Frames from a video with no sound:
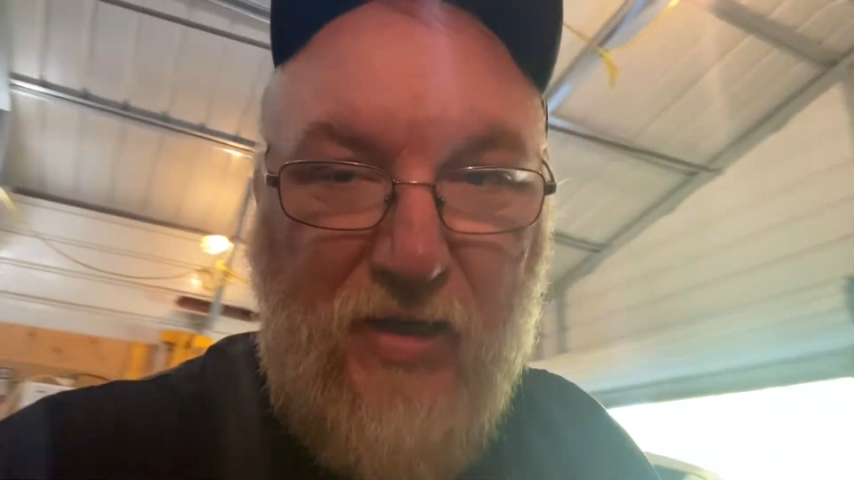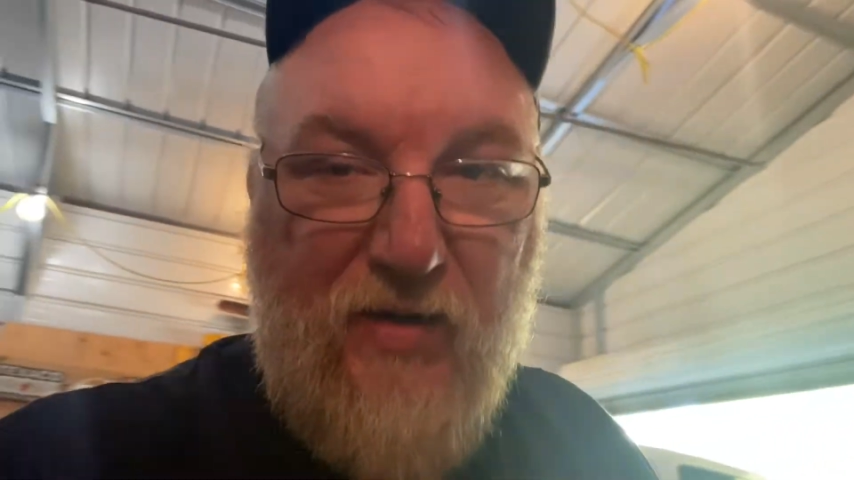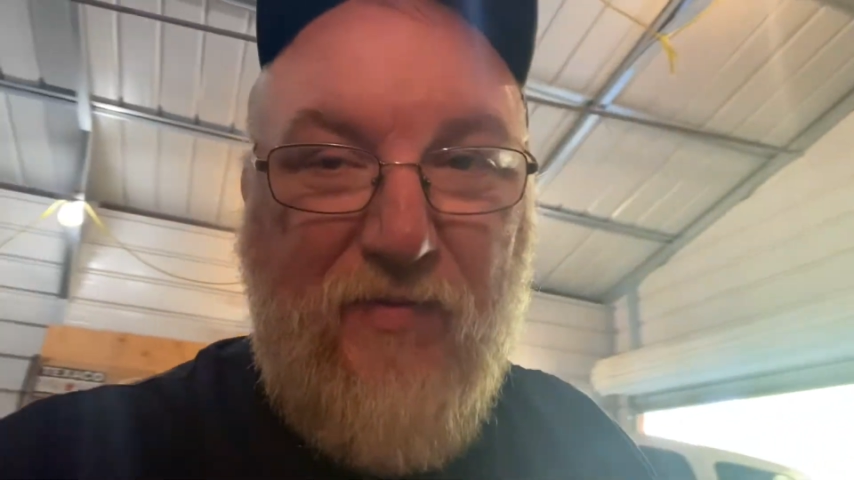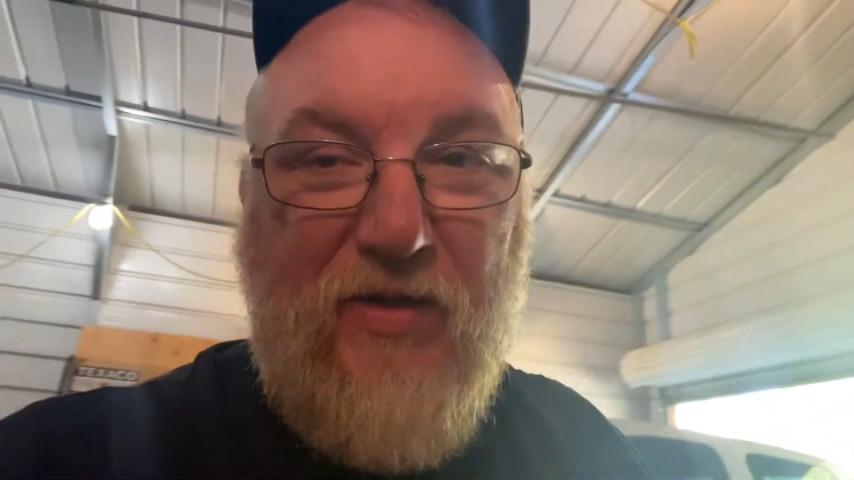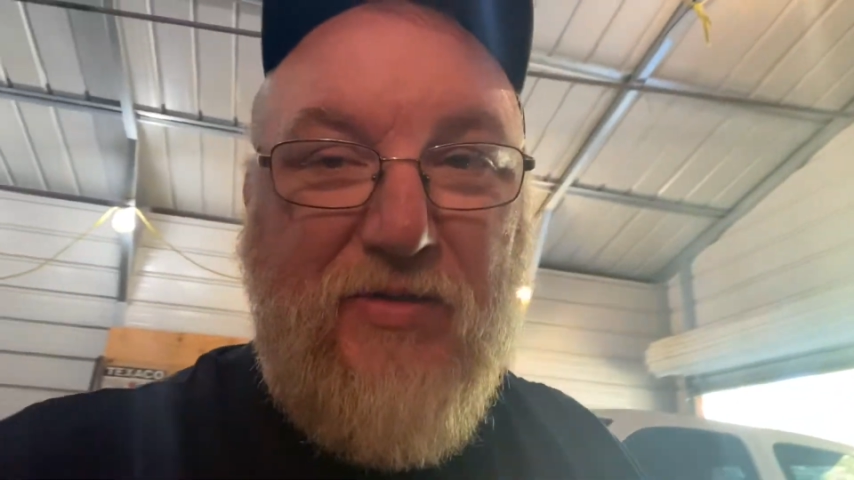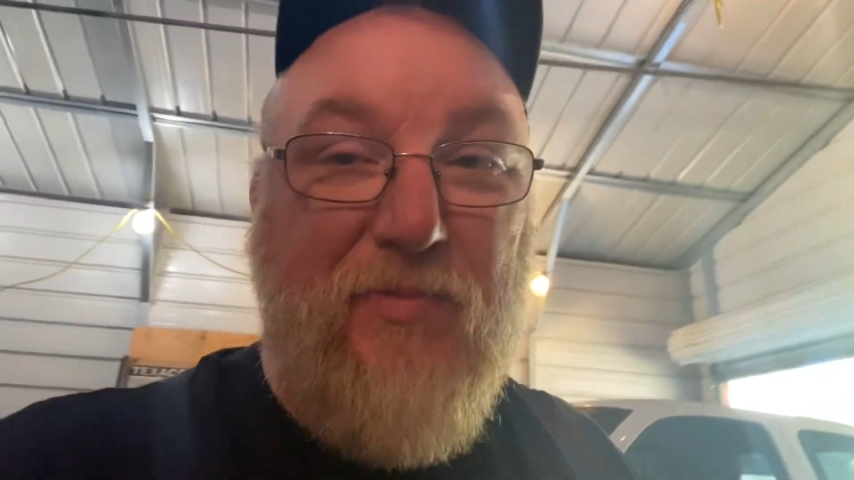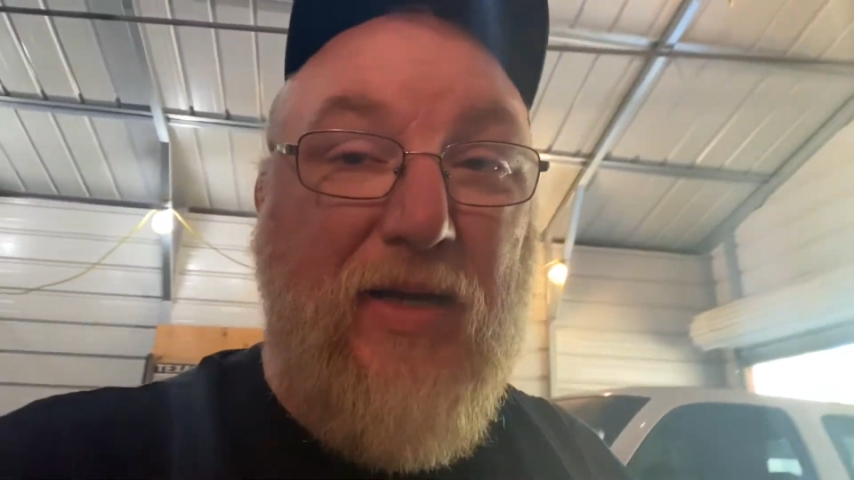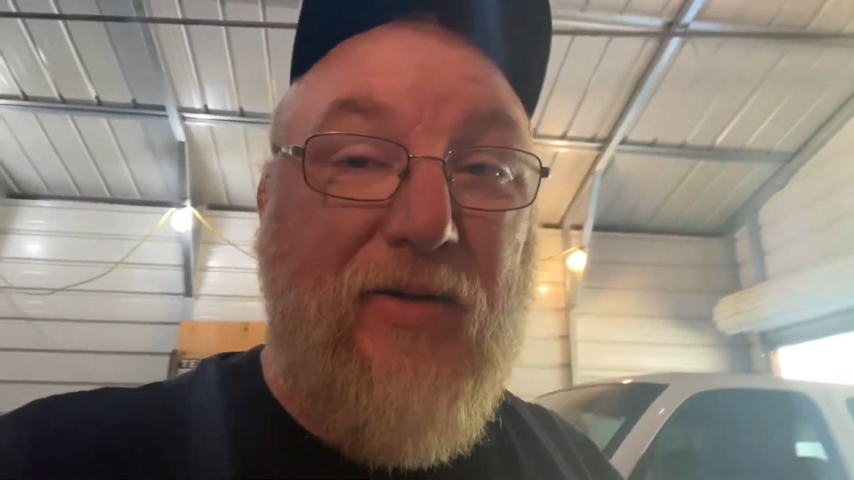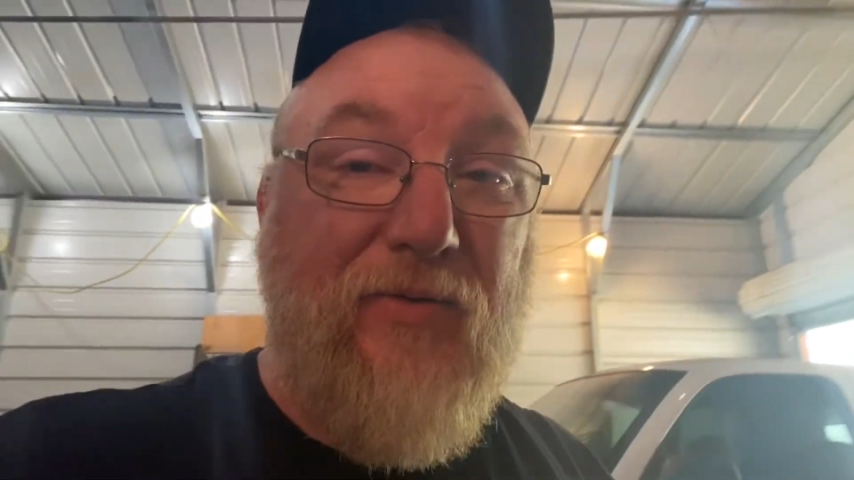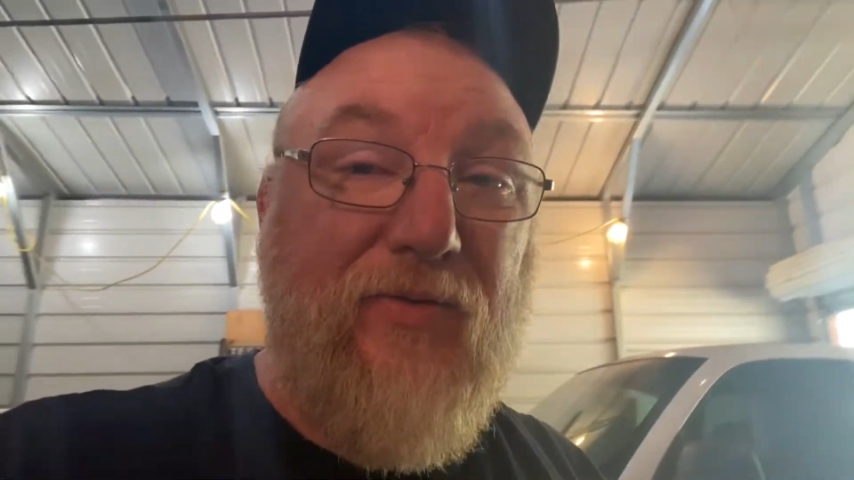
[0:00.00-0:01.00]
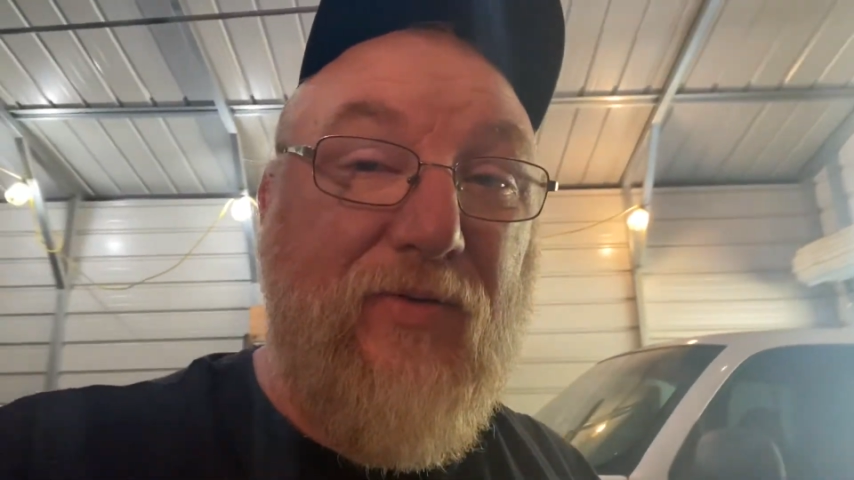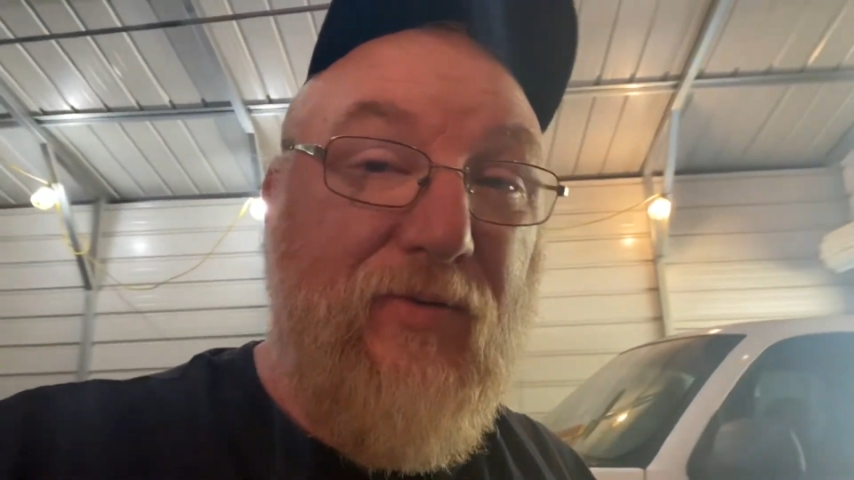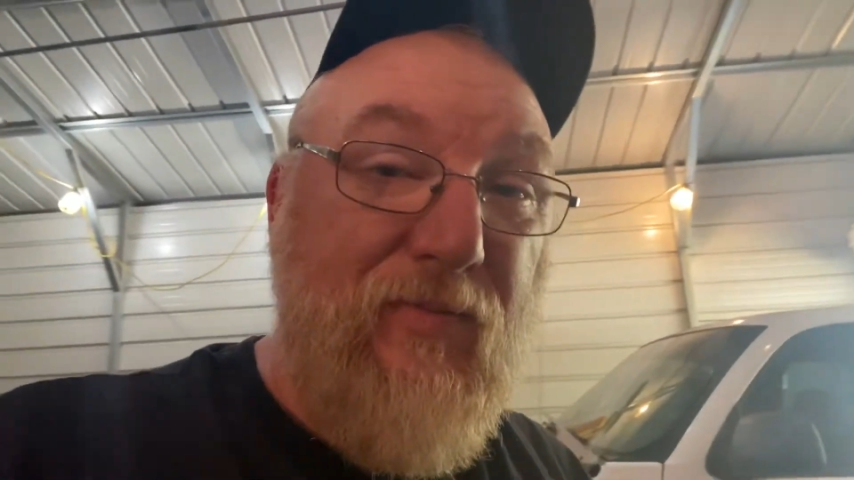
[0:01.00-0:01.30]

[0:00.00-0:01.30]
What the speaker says: evidence mounts